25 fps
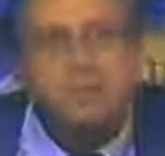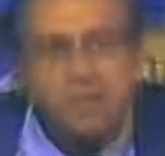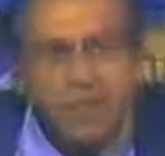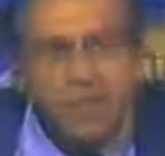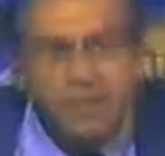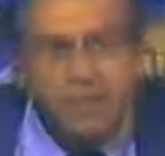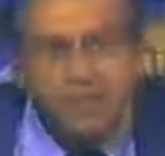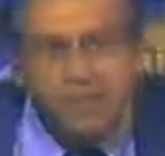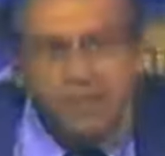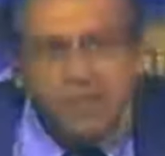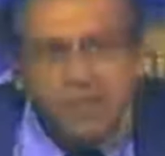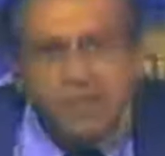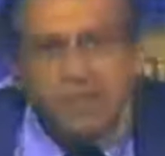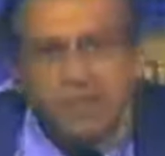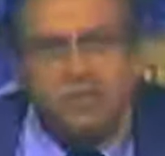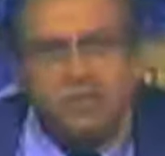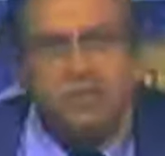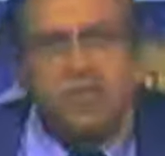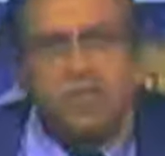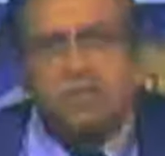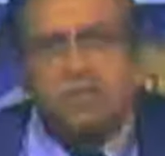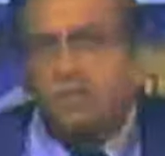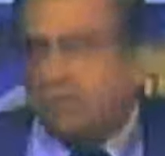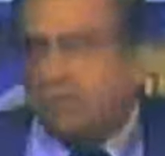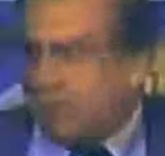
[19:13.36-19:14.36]
Rothschilds
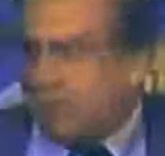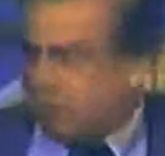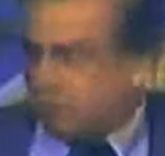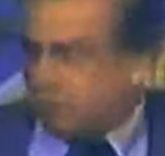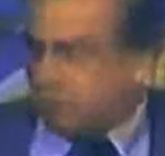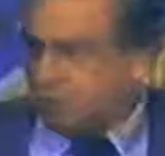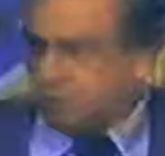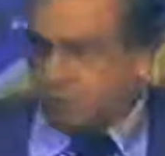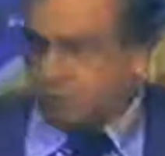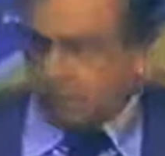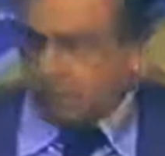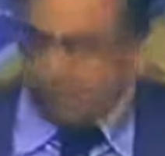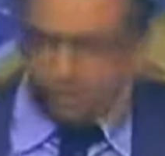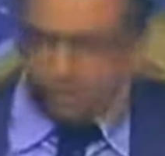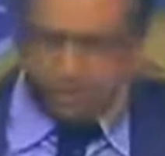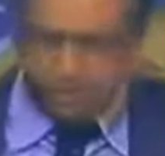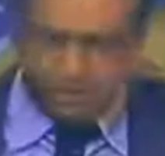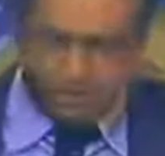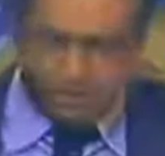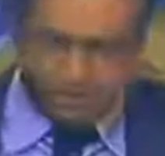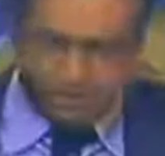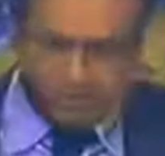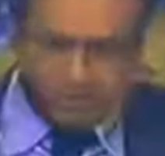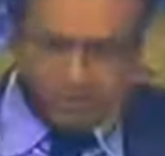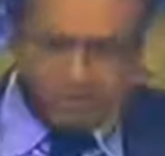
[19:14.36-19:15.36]
had their headquarters in
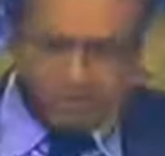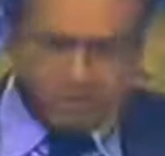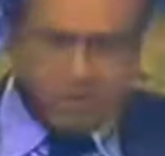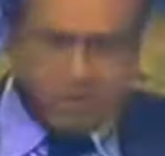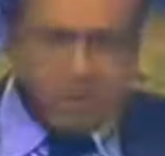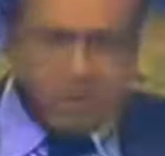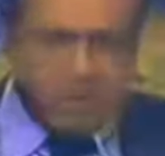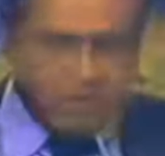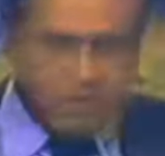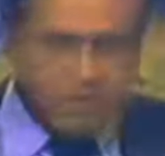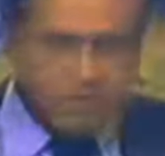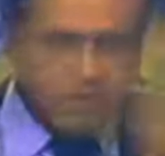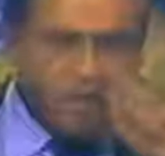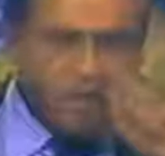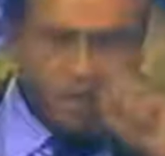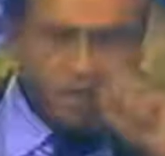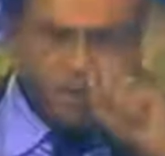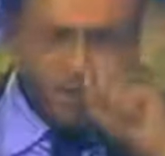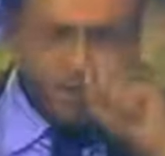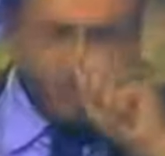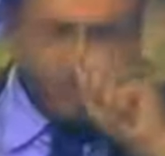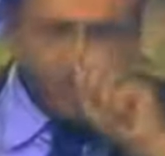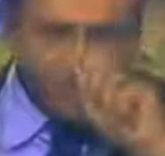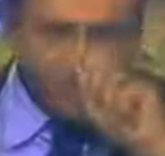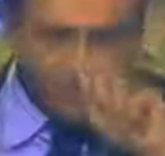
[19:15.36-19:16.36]
Belgium, the
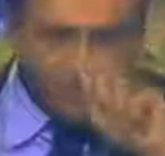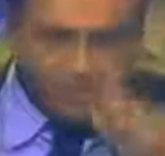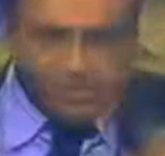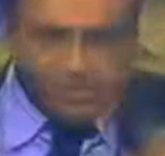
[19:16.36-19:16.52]
Belgians couldn't